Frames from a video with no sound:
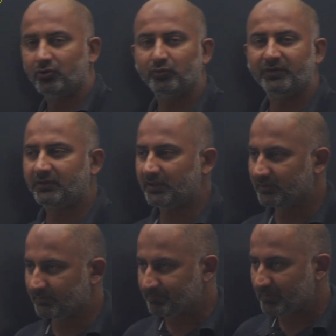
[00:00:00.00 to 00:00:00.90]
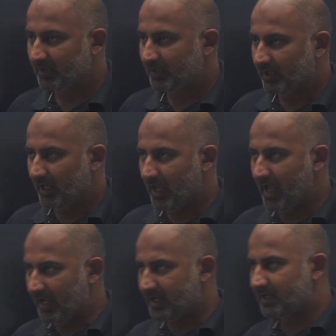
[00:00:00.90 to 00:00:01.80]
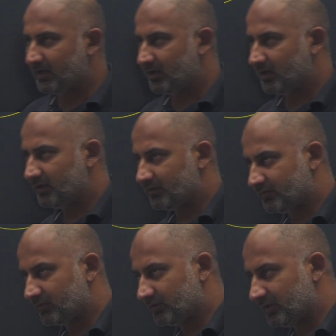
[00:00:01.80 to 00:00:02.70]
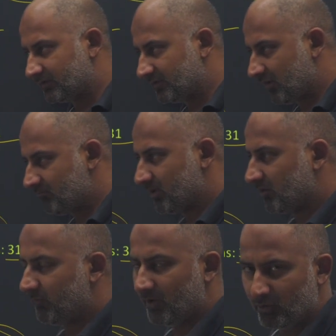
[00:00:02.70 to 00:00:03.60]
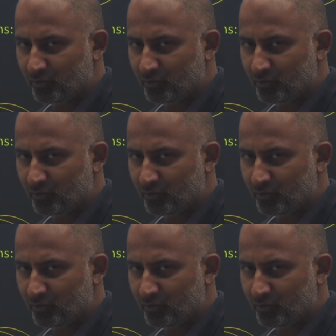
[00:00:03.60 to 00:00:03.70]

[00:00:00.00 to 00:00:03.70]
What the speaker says: 2 mistakes. And so this number of 1 or